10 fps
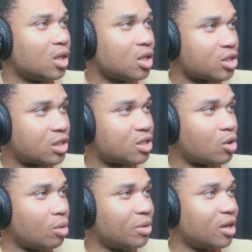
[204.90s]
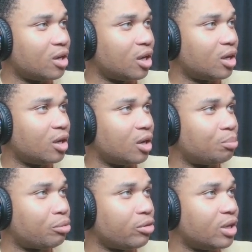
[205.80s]
So this is going to be a
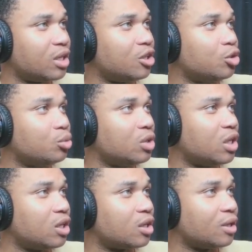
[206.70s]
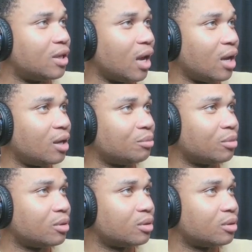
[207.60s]
pretty unique game.